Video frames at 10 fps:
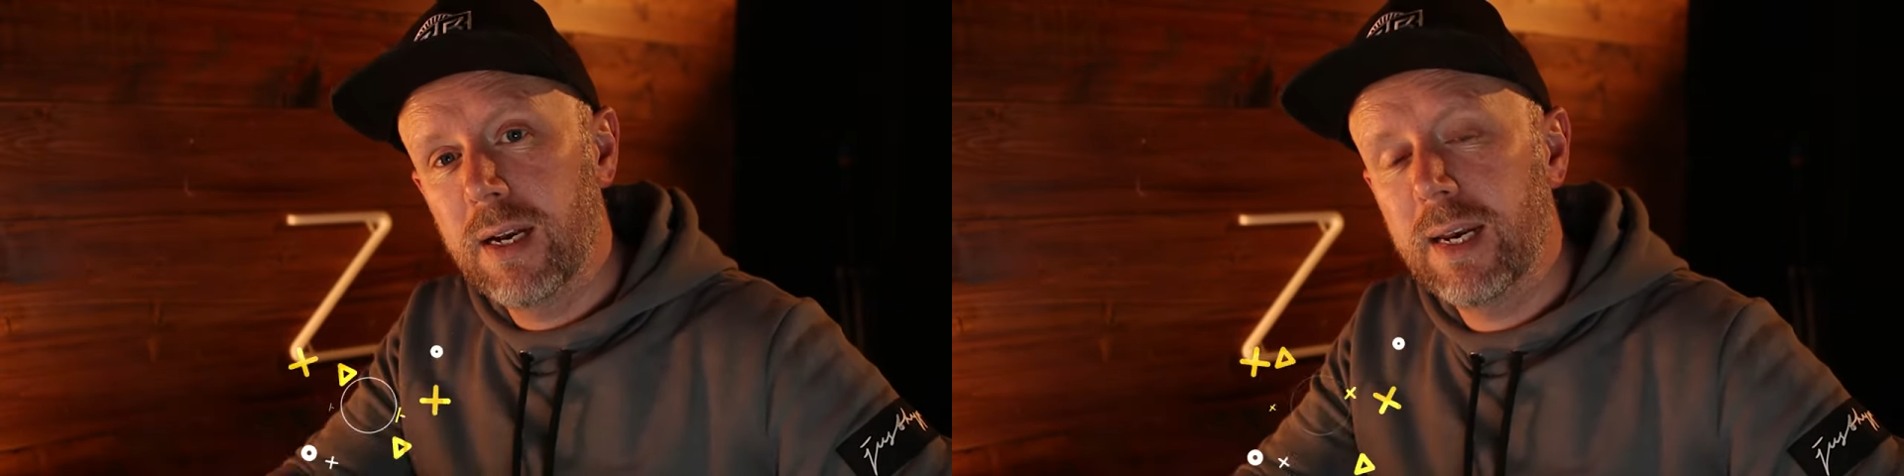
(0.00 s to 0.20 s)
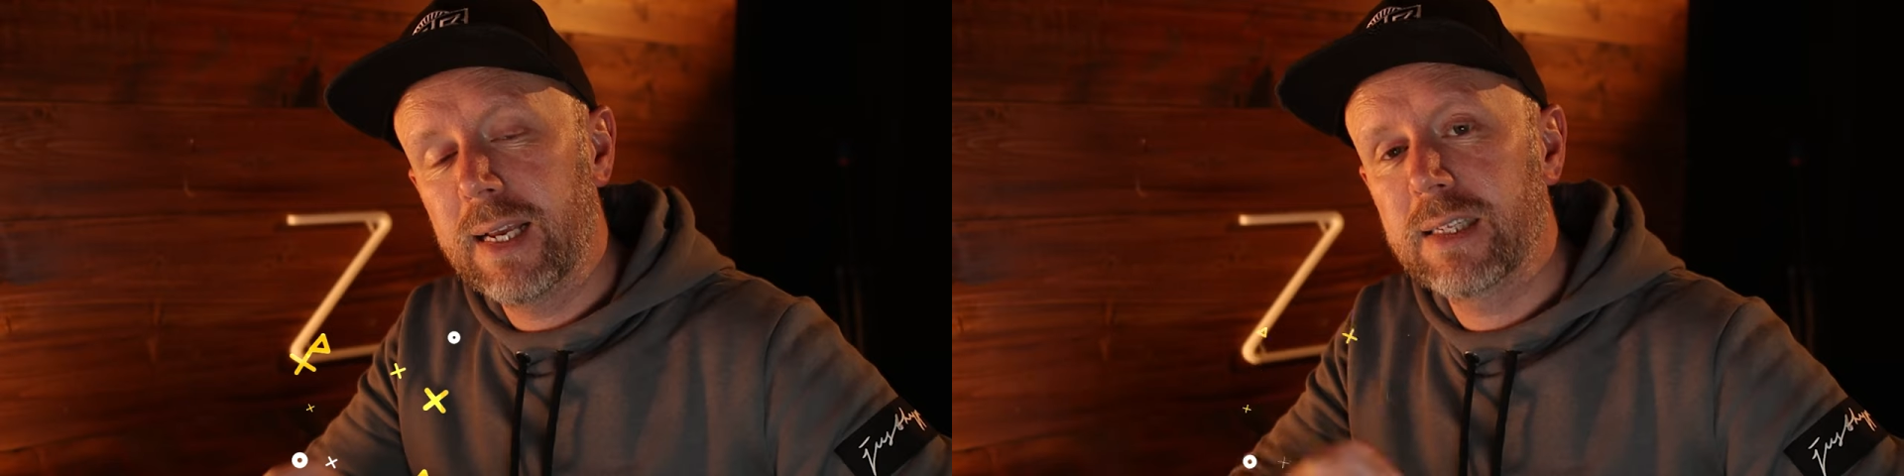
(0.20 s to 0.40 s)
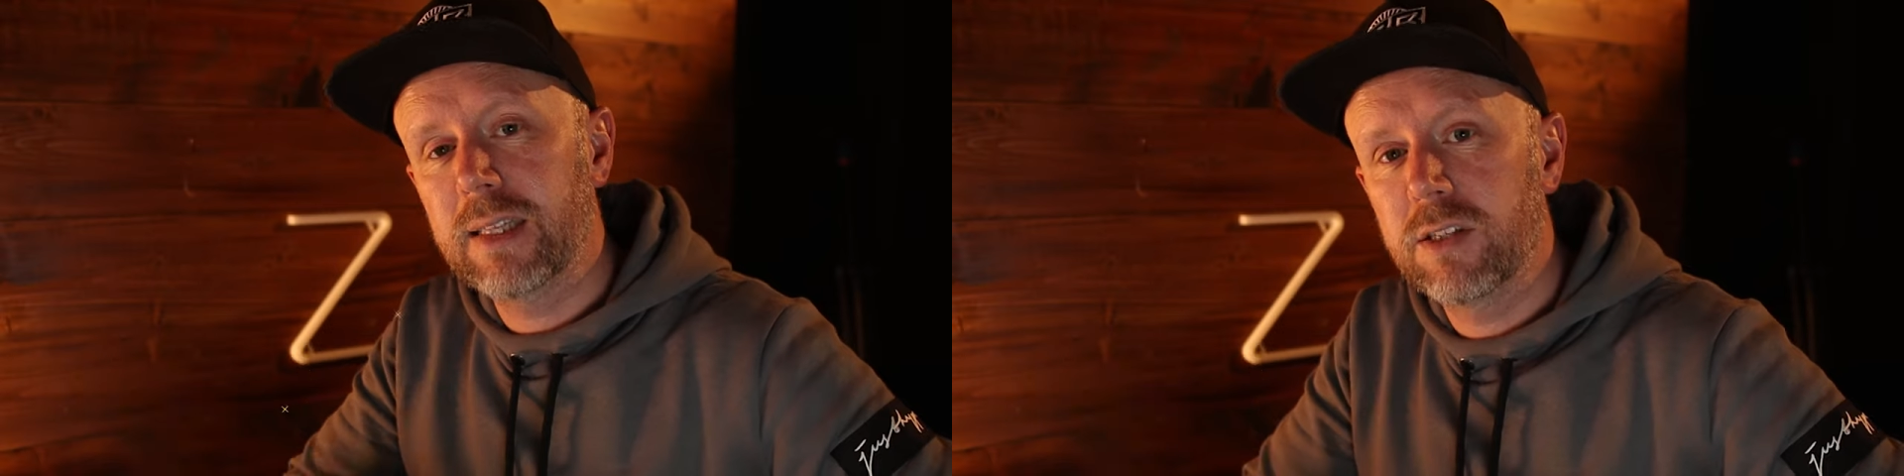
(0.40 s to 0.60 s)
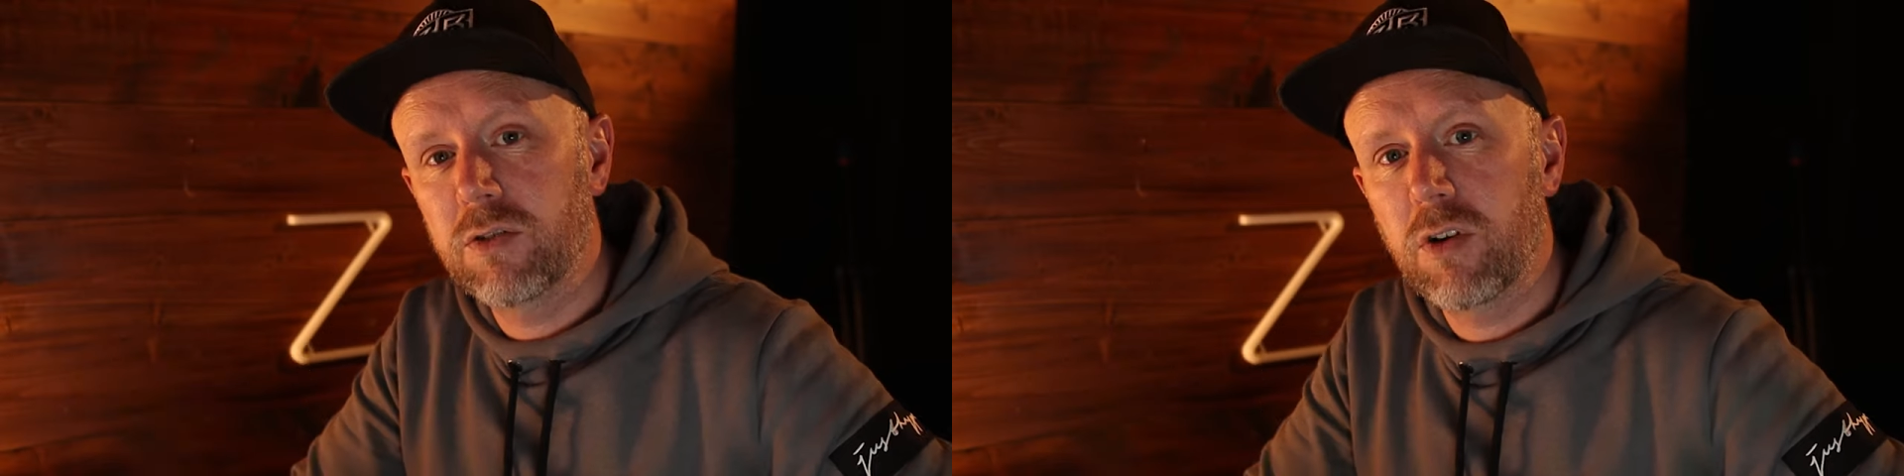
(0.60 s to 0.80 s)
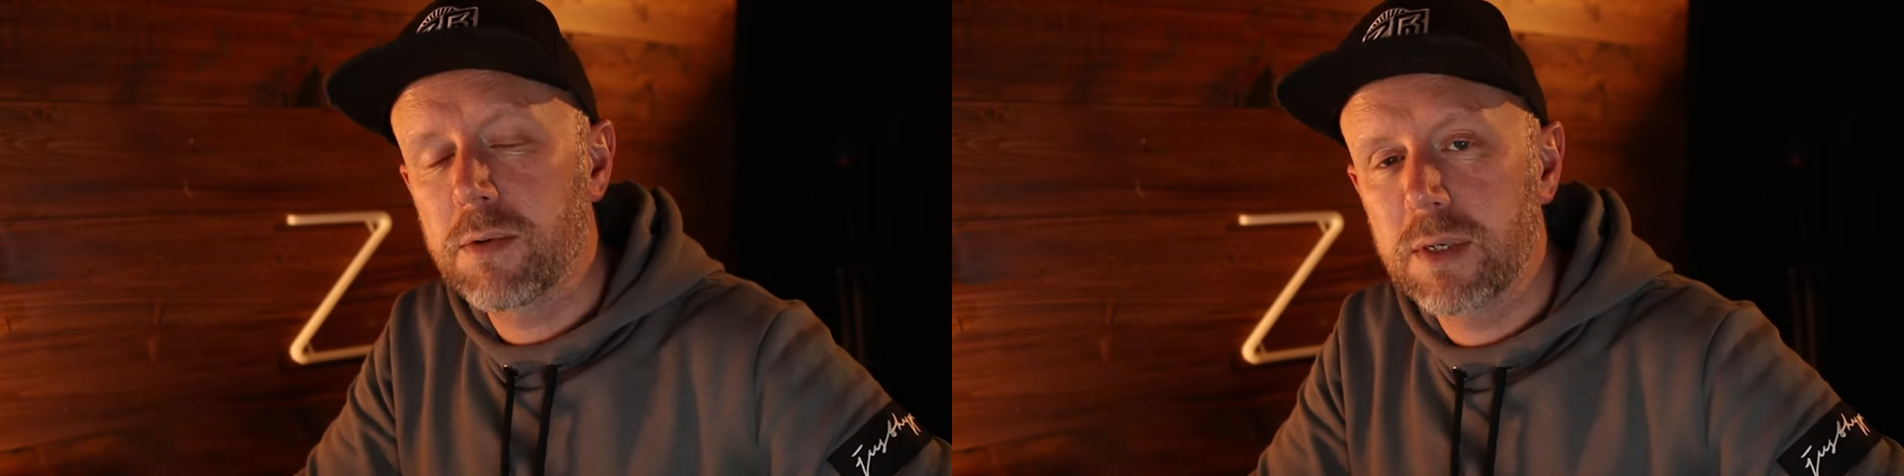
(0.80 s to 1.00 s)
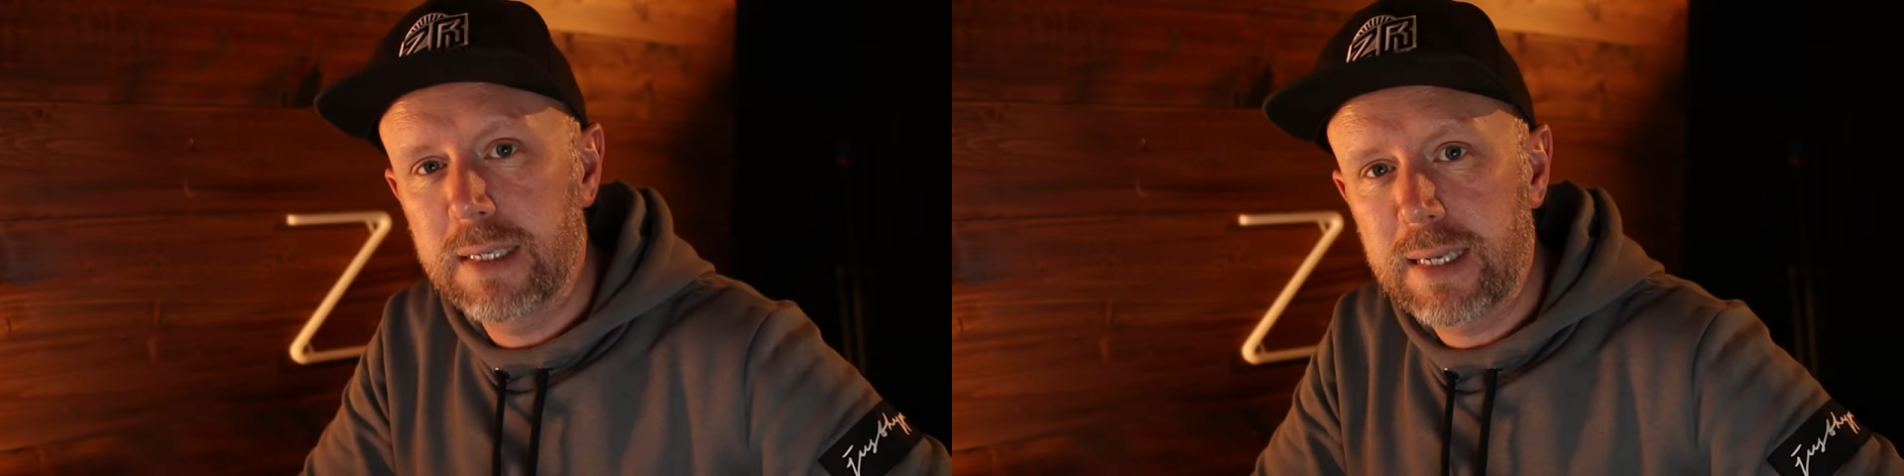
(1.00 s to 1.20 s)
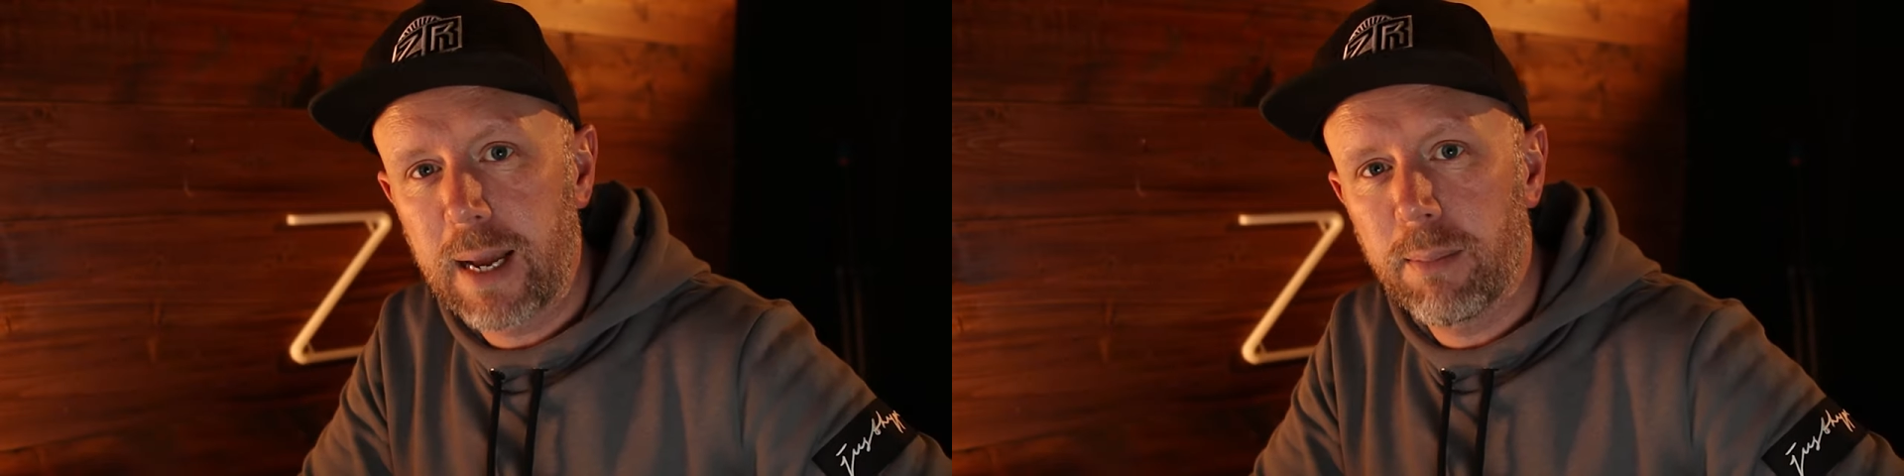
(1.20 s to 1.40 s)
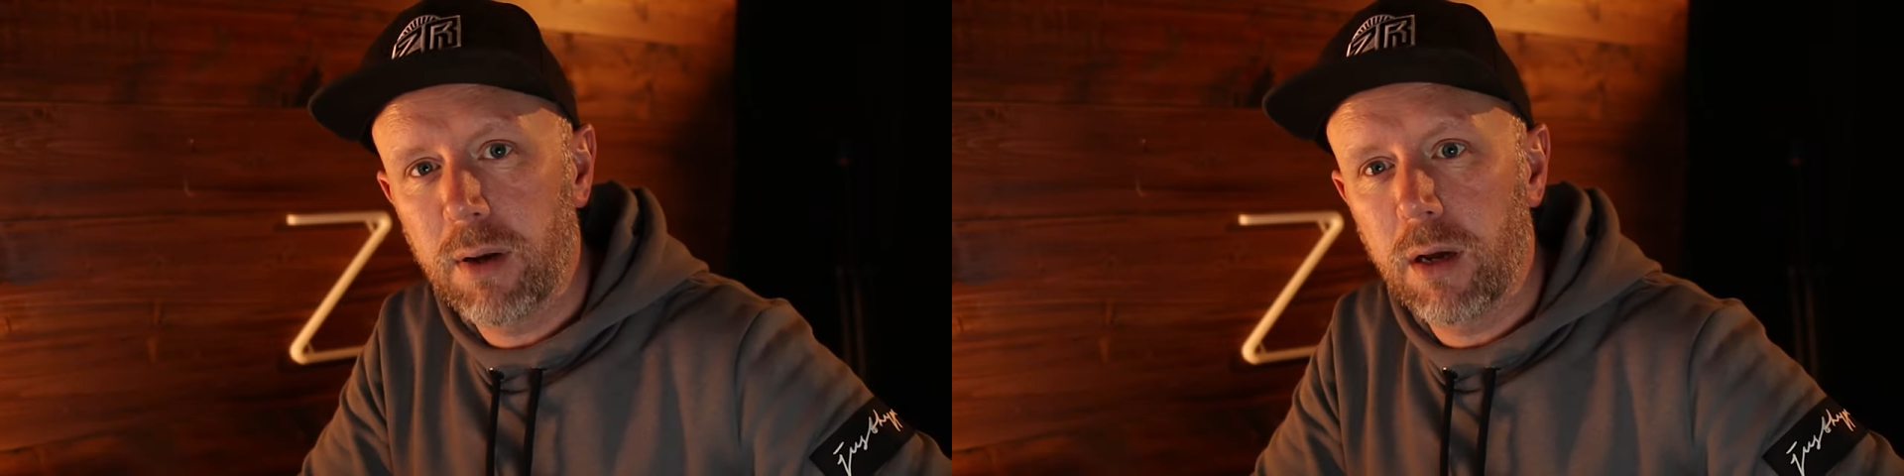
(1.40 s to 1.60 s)
links in the description
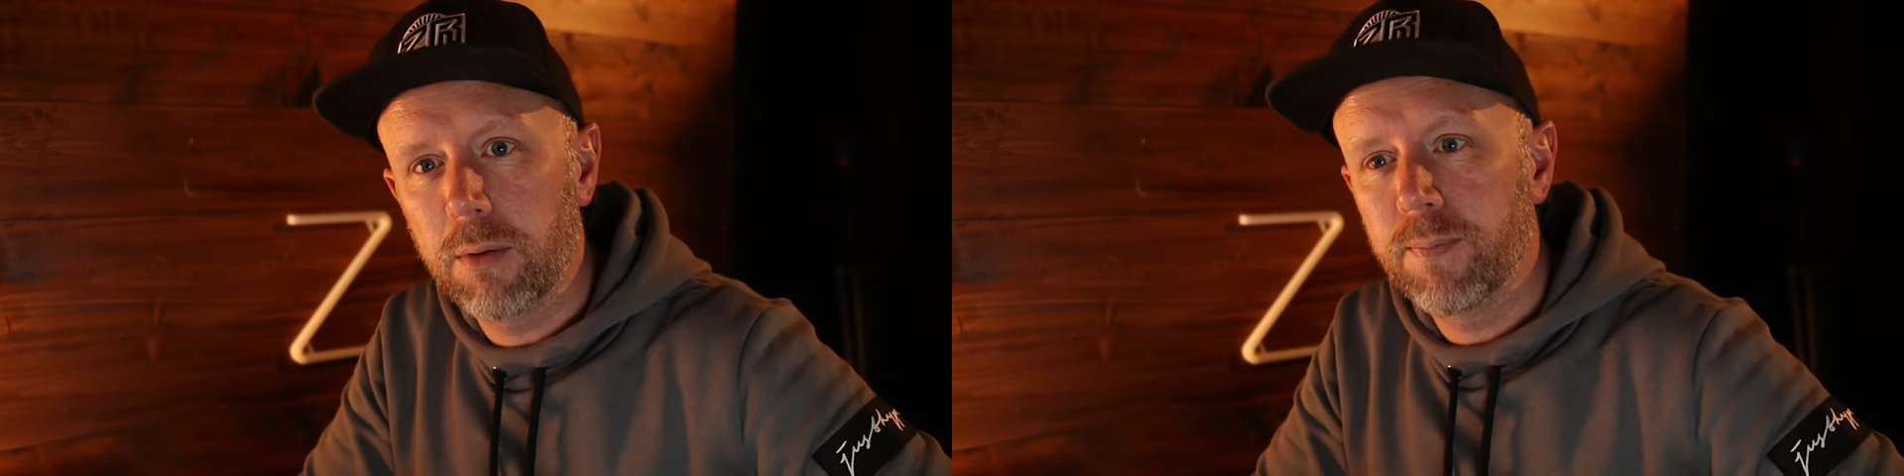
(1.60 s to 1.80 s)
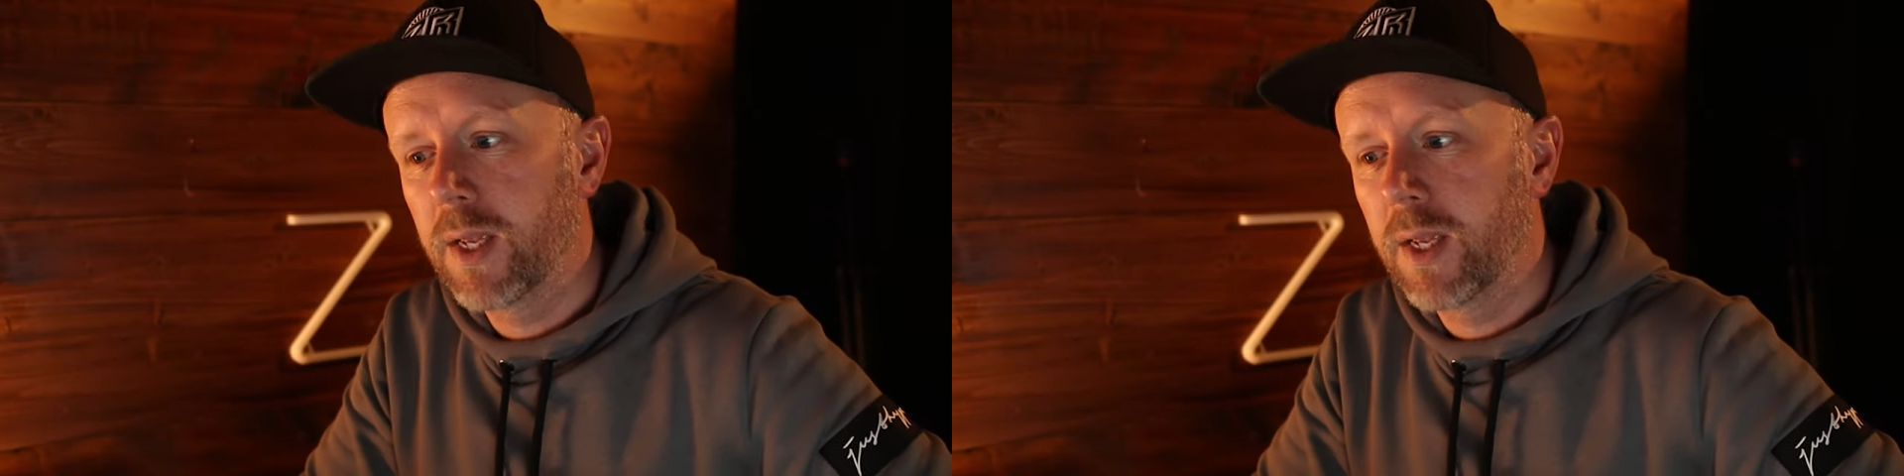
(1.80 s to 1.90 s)
down below.